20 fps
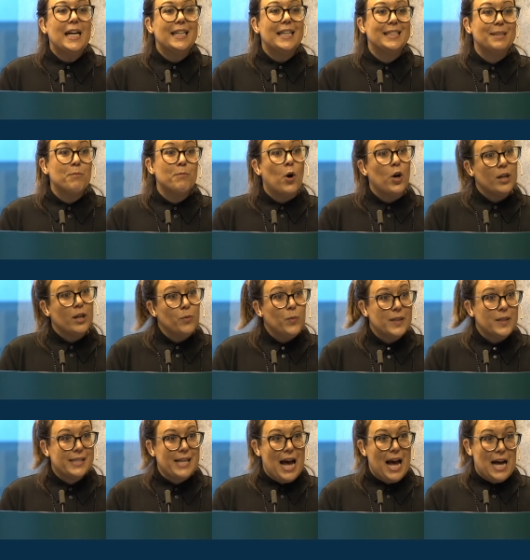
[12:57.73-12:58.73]
The model
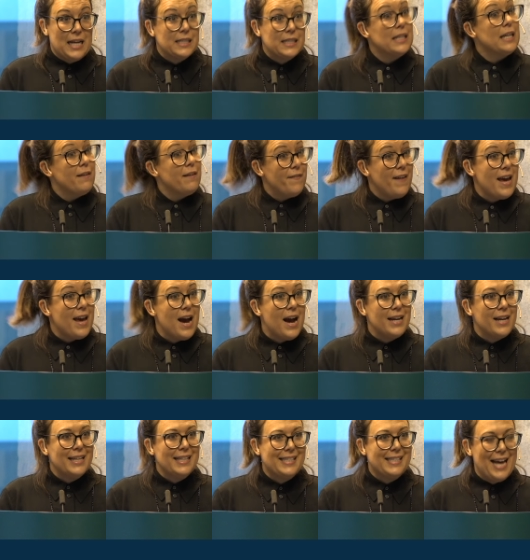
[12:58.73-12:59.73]
was asked if
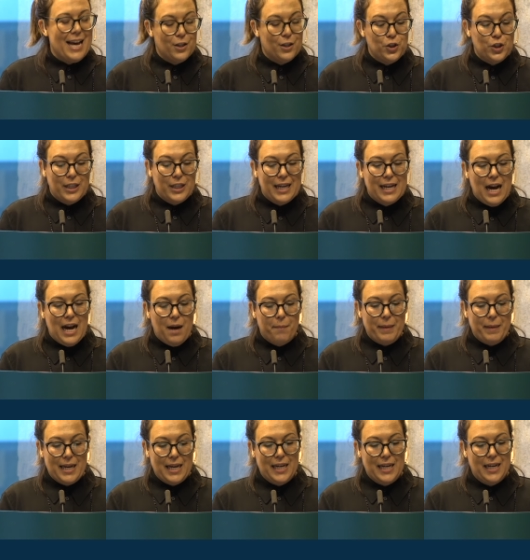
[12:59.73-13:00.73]
AI is actually
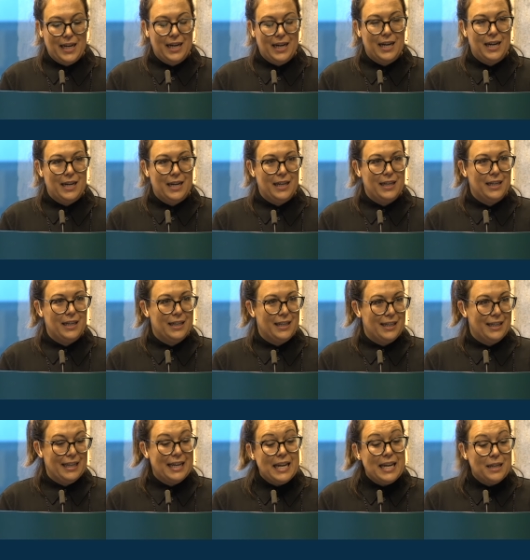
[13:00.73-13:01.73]
coming uh,
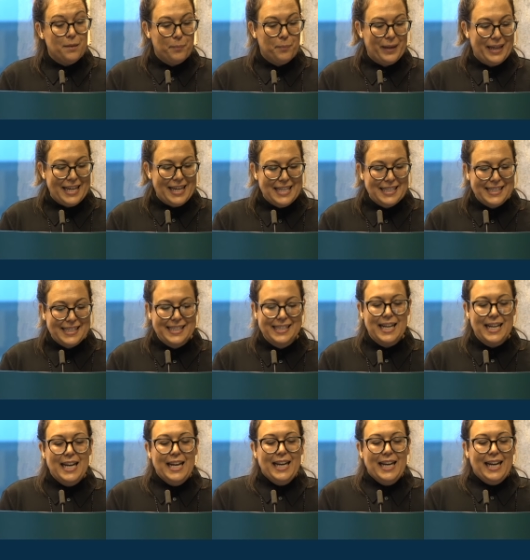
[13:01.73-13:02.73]
uh, in peace.
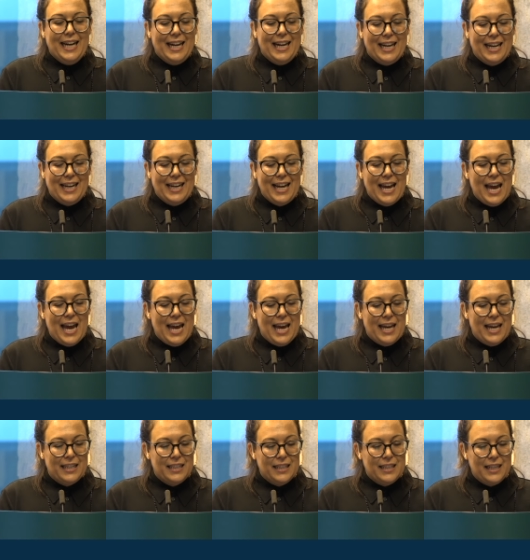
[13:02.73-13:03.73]
Uh,
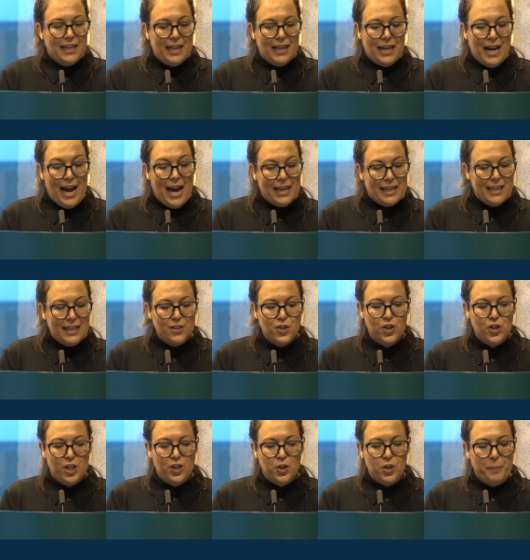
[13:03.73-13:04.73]
and uh, I guess
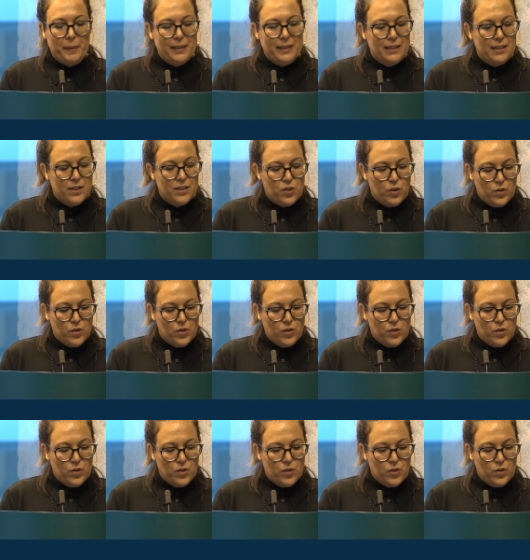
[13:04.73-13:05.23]
ChatGPT is